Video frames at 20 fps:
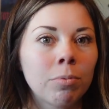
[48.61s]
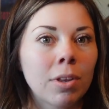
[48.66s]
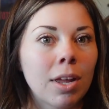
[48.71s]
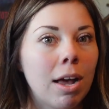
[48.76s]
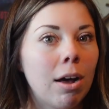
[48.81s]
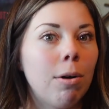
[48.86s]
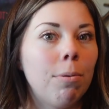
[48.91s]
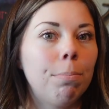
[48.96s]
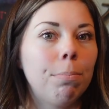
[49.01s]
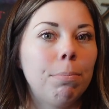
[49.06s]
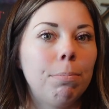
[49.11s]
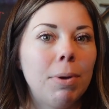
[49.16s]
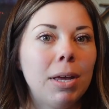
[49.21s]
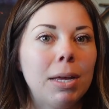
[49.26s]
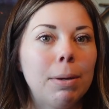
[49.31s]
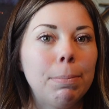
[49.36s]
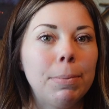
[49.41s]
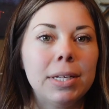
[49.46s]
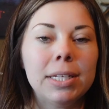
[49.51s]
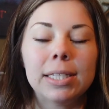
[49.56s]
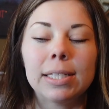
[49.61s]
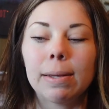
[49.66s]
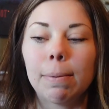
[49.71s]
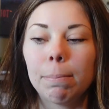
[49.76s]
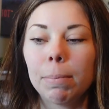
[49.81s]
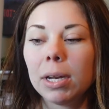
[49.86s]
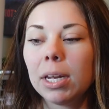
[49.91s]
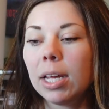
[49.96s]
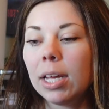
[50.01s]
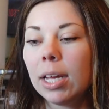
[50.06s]
help make me some
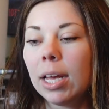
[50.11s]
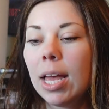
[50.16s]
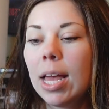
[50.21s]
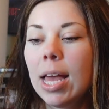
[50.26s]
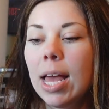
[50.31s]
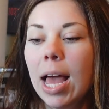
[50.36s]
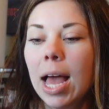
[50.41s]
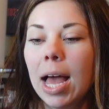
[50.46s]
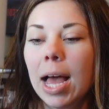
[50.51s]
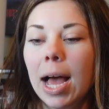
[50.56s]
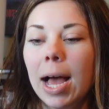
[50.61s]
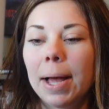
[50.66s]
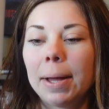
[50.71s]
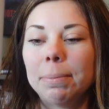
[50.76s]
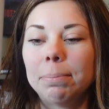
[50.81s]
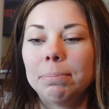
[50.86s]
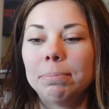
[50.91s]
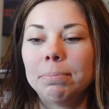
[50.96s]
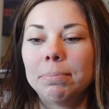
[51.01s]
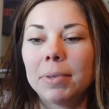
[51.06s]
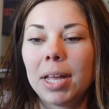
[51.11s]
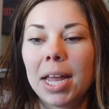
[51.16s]
money um,